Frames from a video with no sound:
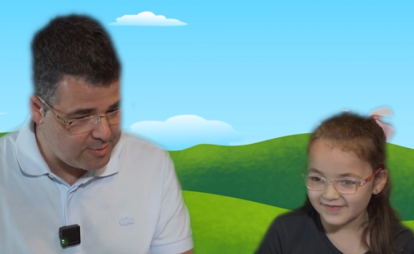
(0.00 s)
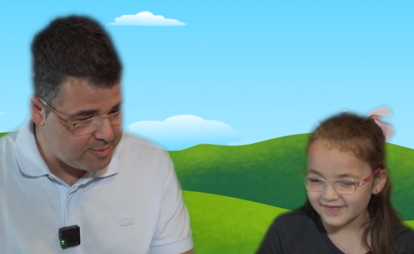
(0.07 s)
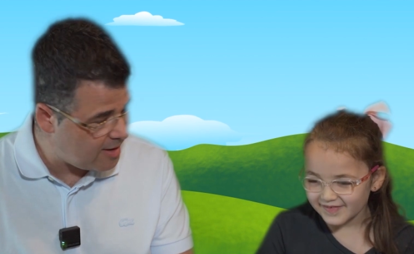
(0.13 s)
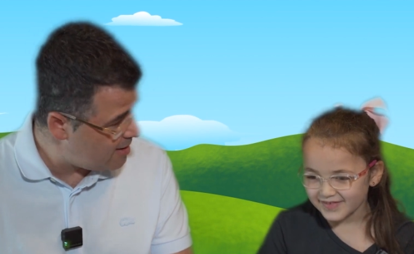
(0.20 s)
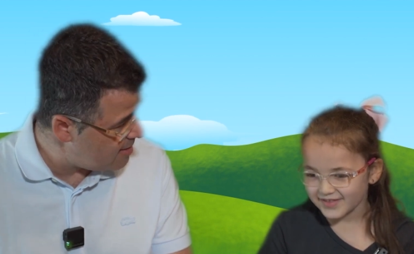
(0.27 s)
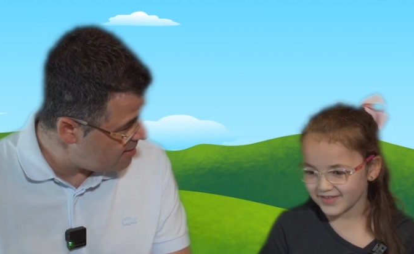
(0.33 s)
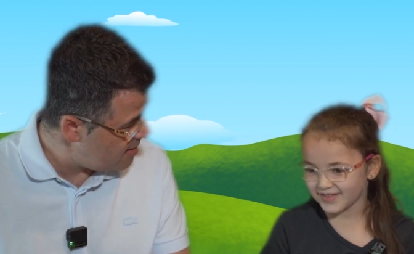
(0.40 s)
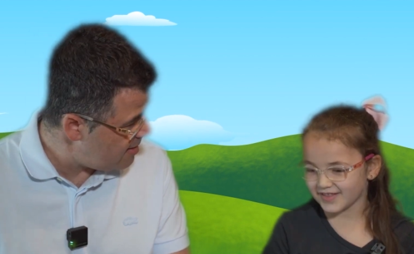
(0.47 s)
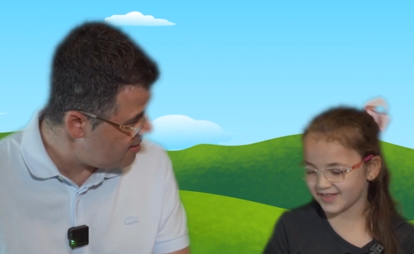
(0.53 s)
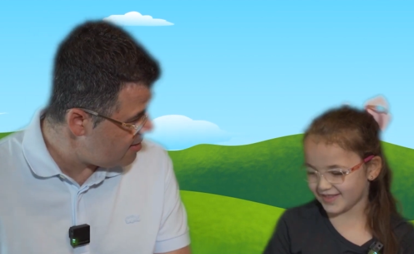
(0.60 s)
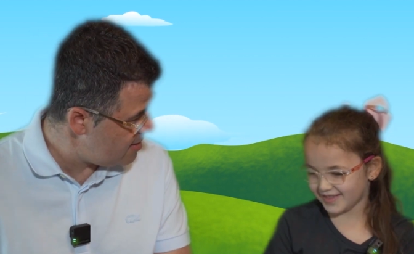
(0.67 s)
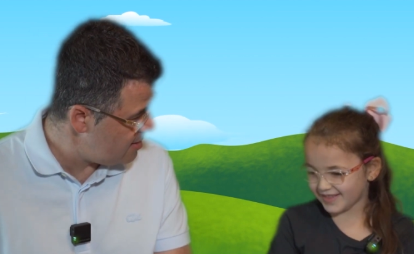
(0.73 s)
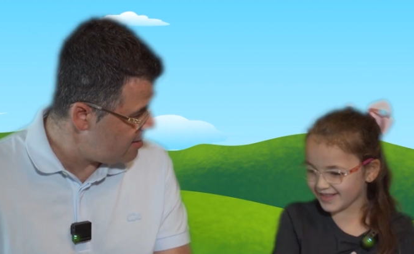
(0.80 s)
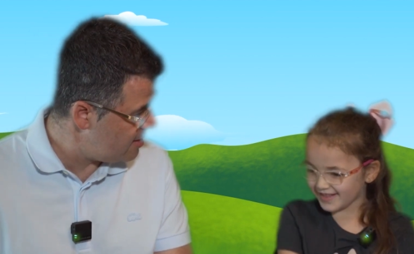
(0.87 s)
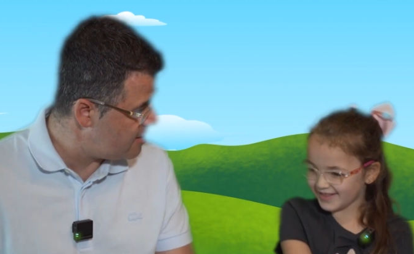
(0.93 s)
Speaker 1: together
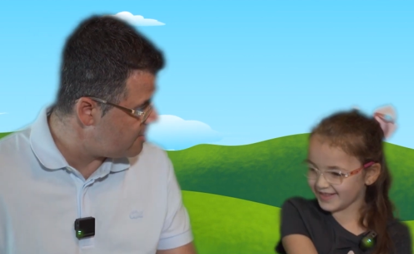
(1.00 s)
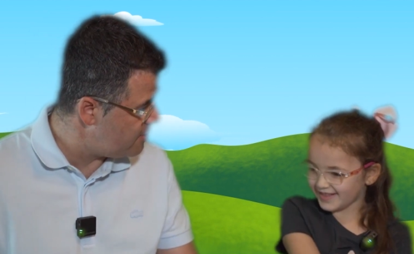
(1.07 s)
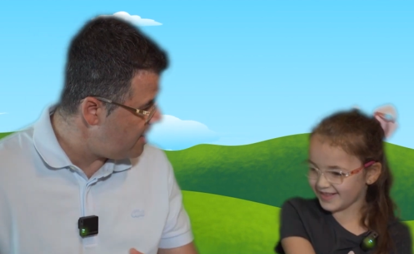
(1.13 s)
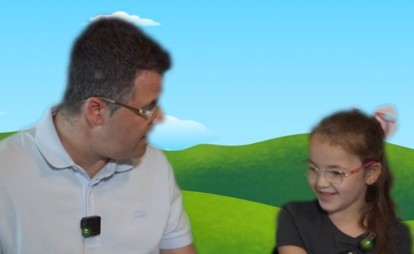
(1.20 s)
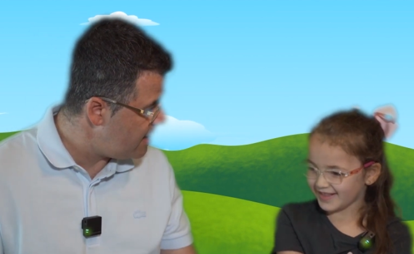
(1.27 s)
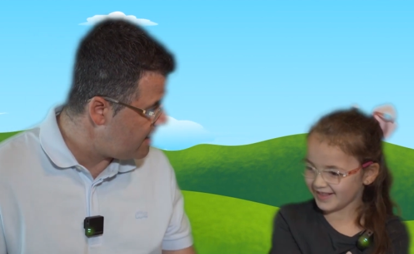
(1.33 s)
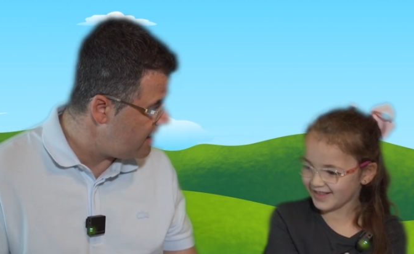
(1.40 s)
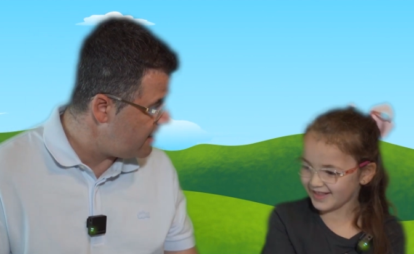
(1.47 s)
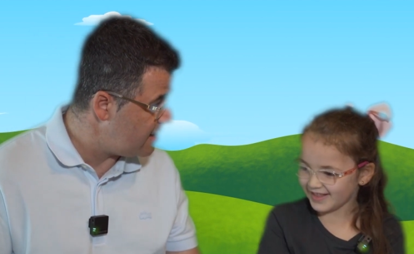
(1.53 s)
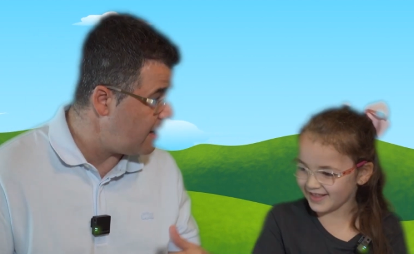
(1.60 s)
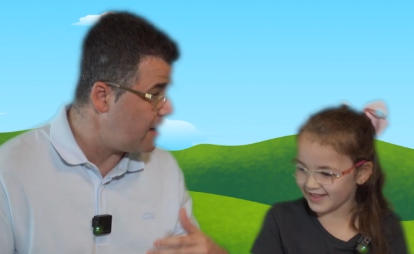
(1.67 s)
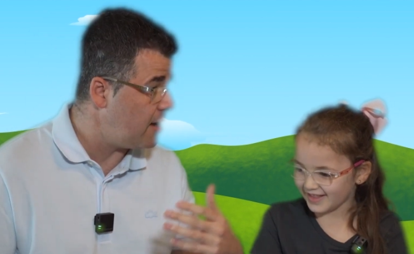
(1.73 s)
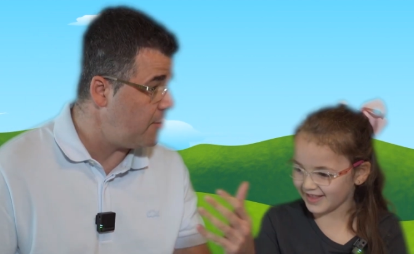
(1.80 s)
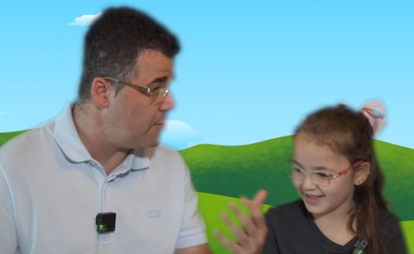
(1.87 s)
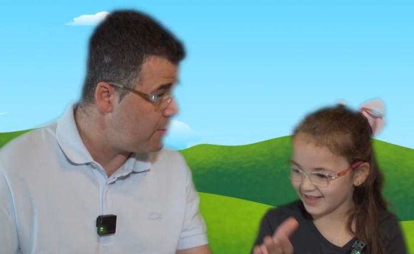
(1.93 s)
is making the
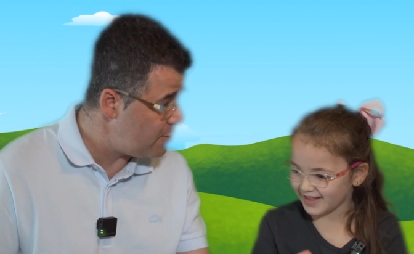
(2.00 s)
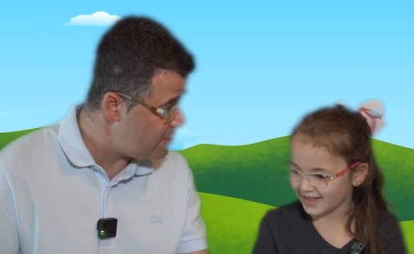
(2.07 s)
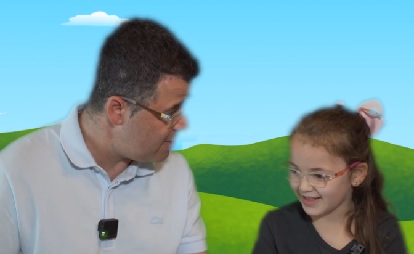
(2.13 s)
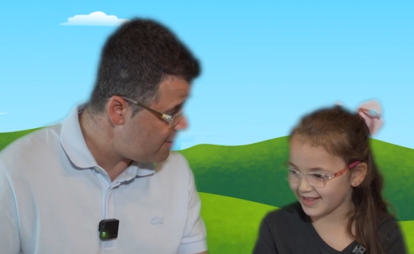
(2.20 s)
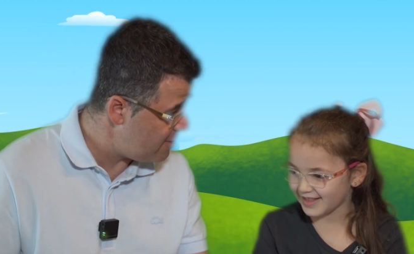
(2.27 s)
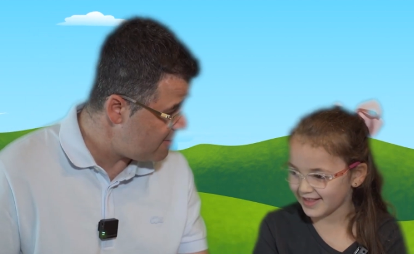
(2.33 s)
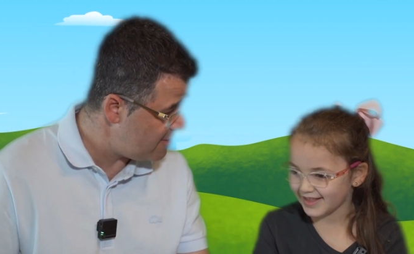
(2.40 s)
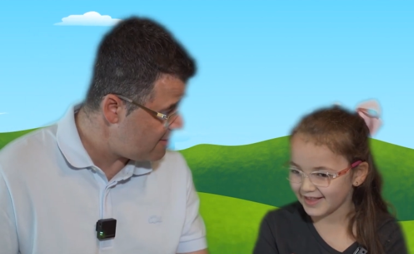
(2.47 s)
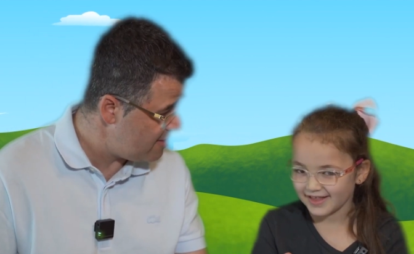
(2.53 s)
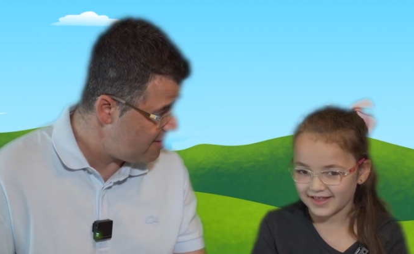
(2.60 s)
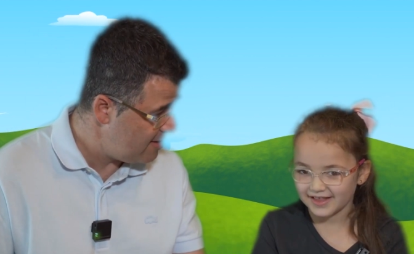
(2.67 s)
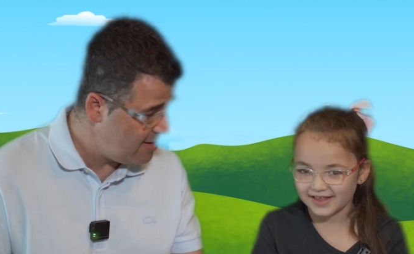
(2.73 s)
computers,